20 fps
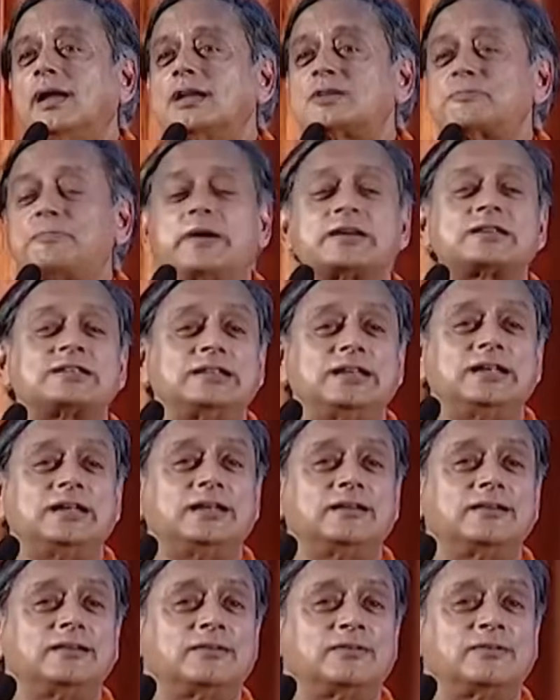
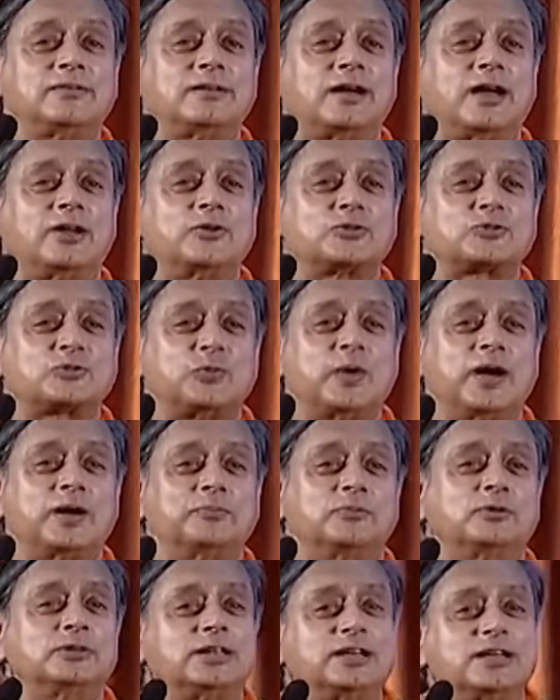especially, I used to
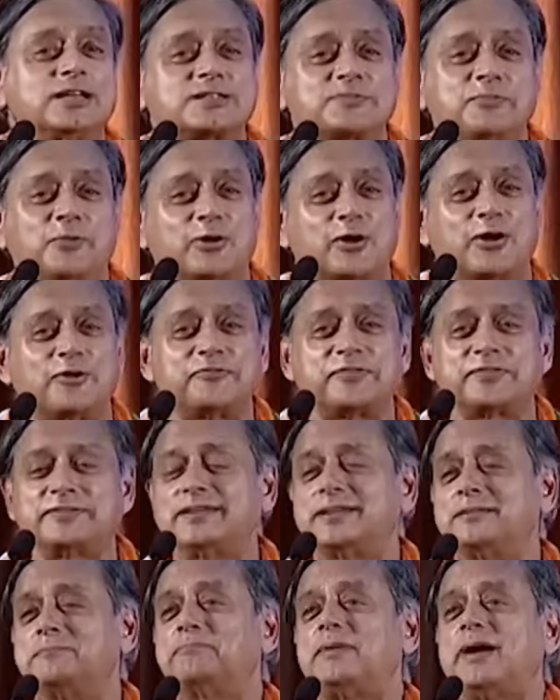wear mundus more
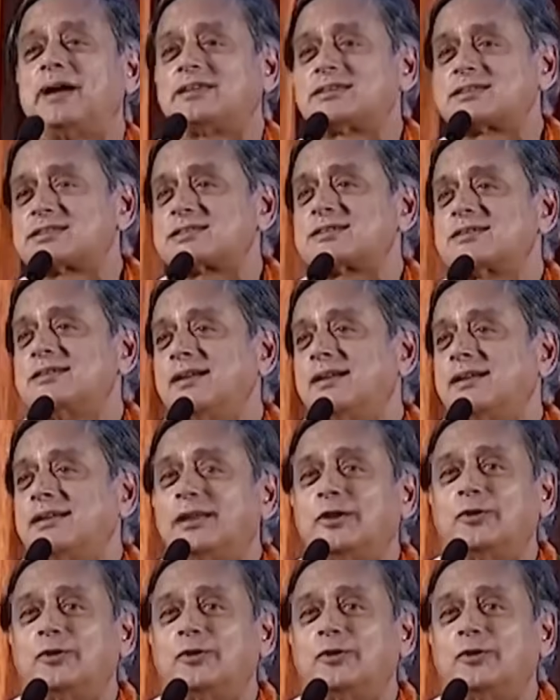often than pants.